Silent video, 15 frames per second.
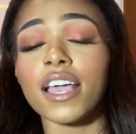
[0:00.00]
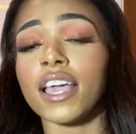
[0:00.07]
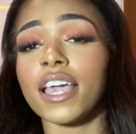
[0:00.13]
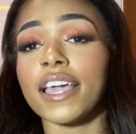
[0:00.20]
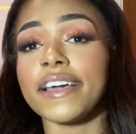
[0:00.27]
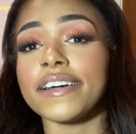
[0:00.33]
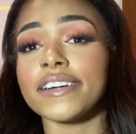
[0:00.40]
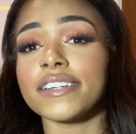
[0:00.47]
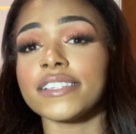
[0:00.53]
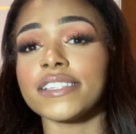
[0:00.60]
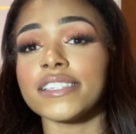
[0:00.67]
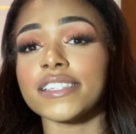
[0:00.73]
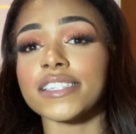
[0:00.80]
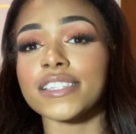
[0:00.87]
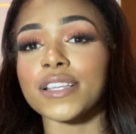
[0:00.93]

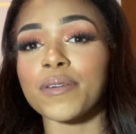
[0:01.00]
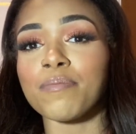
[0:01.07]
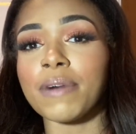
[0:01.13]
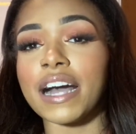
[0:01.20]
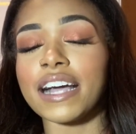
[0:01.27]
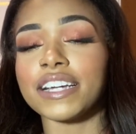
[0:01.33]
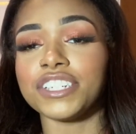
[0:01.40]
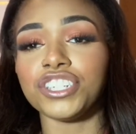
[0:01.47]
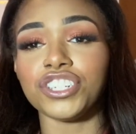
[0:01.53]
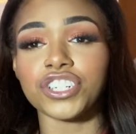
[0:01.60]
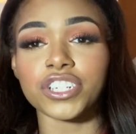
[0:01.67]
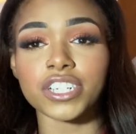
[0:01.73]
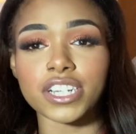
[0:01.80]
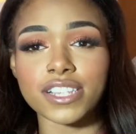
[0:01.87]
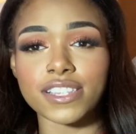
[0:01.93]
and my
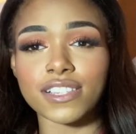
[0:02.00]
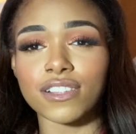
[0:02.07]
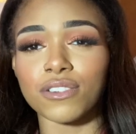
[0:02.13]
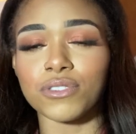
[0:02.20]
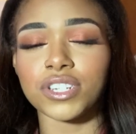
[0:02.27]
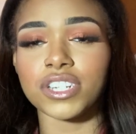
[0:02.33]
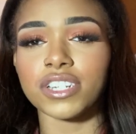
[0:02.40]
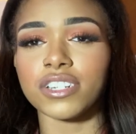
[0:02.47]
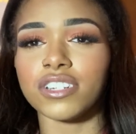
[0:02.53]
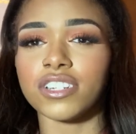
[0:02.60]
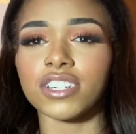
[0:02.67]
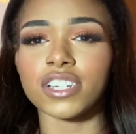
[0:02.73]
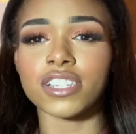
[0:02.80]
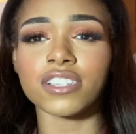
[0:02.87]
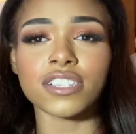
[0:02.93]
Jergens lotions,
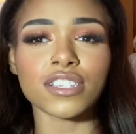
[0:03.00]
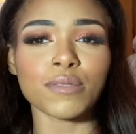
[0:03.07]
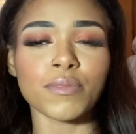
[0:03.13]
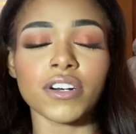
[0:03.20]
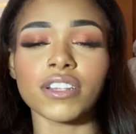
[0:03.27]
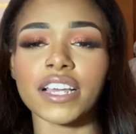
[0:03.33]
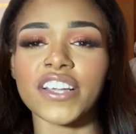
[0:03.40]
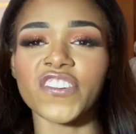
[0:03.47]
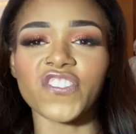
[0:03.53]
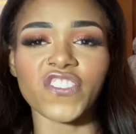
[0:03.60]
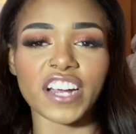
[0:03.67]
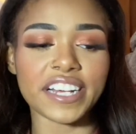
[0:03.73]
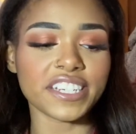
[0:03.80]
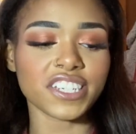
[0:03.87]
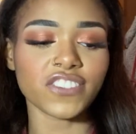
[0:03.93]
just to smell like
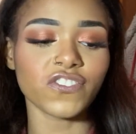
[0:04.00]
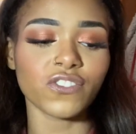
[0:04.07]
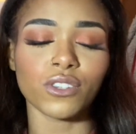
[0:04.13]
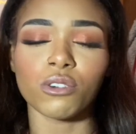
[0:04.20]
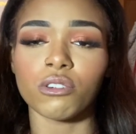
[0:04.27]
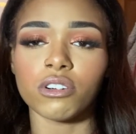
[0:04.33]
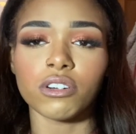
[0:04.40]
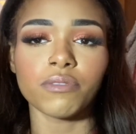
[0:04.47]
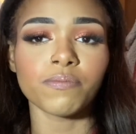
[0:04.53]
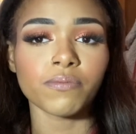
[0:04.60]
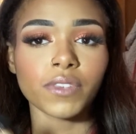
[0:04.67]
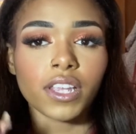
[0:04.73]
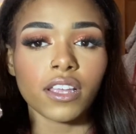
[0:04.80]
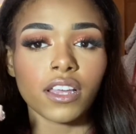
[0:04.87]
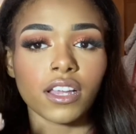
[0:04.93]
fresh and floral.
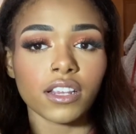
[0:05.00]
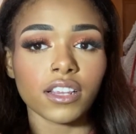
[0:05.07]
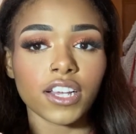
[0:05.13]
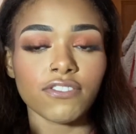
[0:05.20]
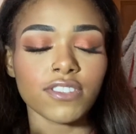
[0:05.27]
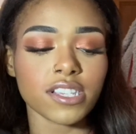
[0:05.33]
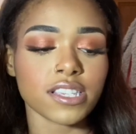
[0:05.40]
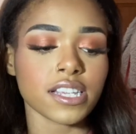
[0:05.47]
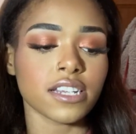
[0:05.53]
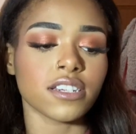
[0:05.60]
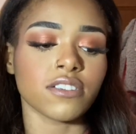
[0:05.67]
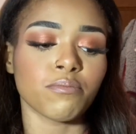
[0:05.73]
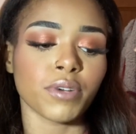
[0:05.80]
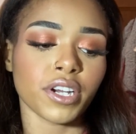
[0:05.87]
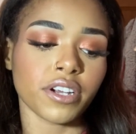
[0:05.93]
Love the scent
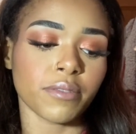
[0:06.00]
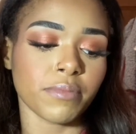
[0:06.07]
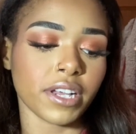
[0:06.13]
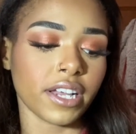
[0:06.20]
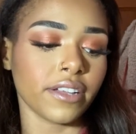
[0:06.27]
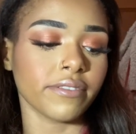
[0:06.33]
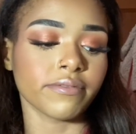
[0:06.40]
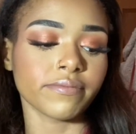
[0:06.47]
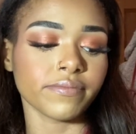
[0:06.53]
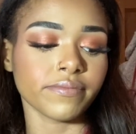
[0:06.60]
of bergamot.